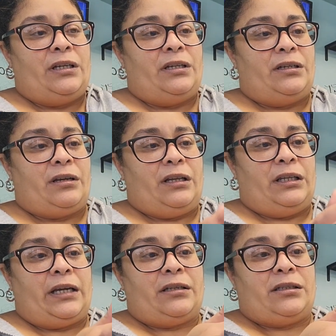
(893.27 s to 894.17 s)
It
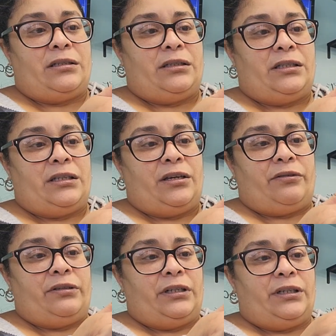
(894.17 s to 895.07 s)
collects in this
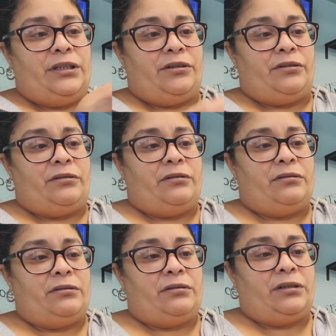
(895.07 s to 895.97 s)
area here,
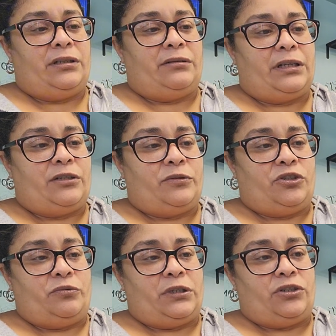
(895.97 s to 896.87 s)
and that's what
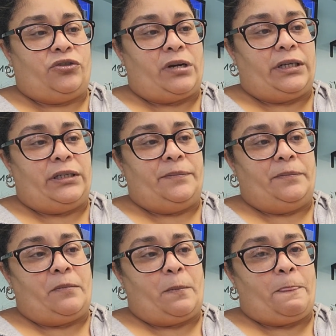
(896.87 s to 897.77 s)
you want to
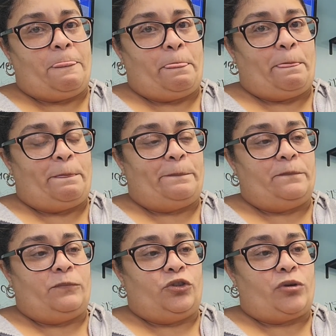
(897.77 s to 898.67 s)

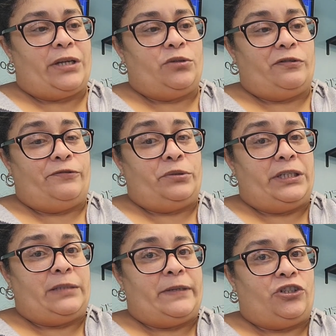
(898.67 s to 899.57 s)
try to avoid
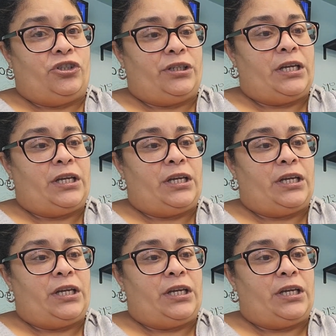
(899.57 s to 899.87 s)
as much as you